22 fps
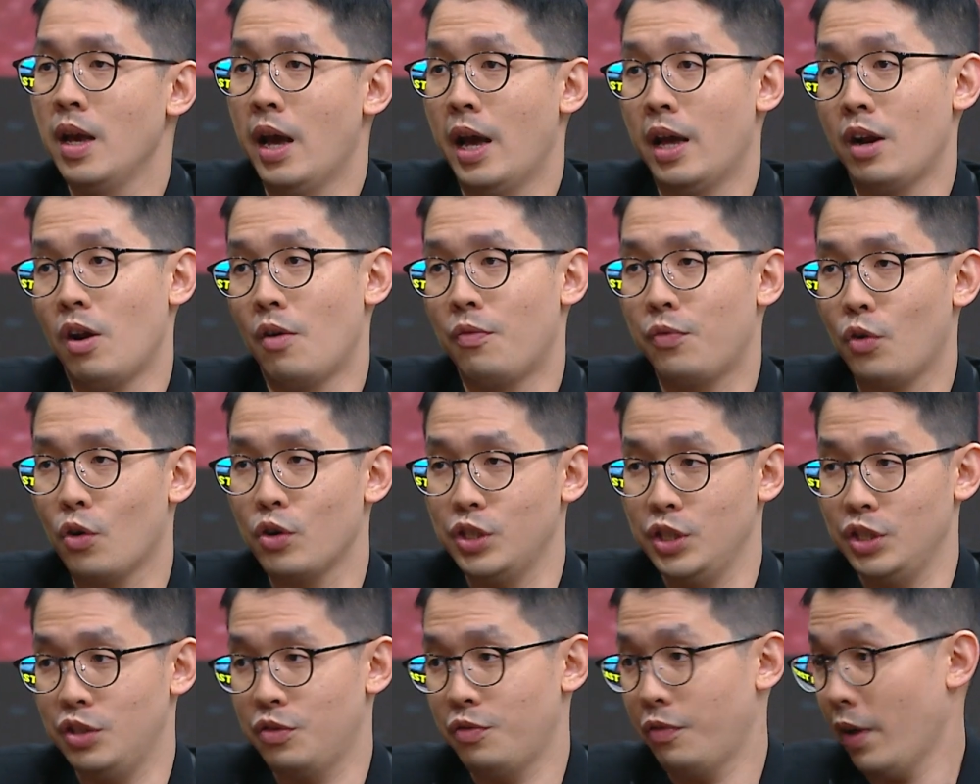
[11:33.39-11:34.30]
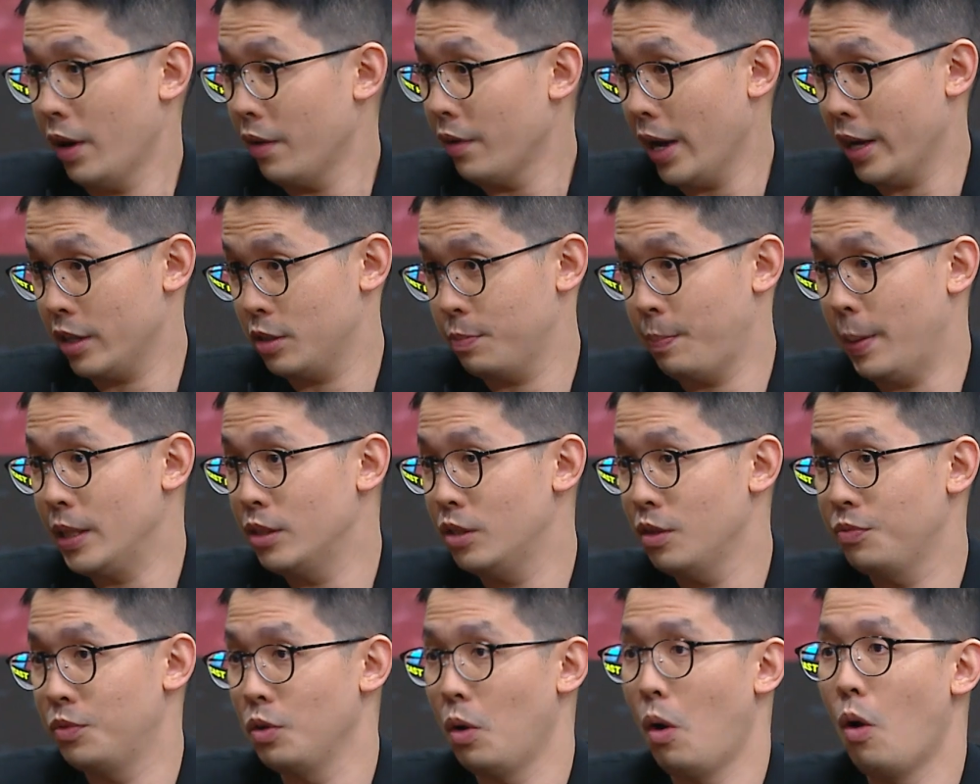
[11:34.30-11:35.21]
And of course, it's very
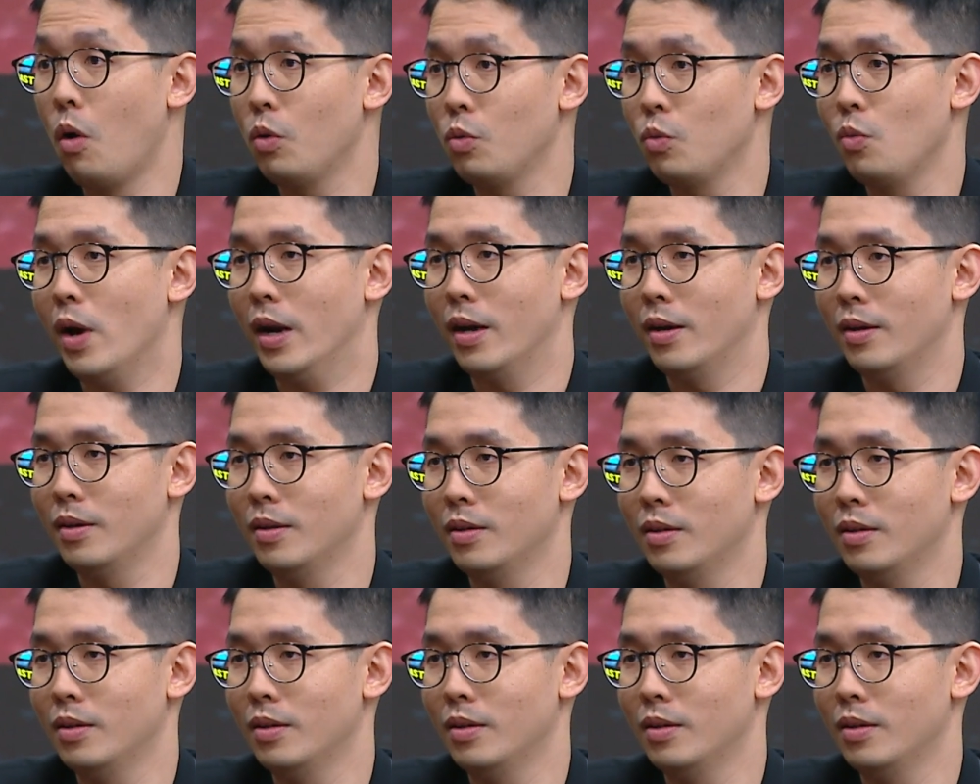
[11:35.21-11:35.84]
expensive to own one.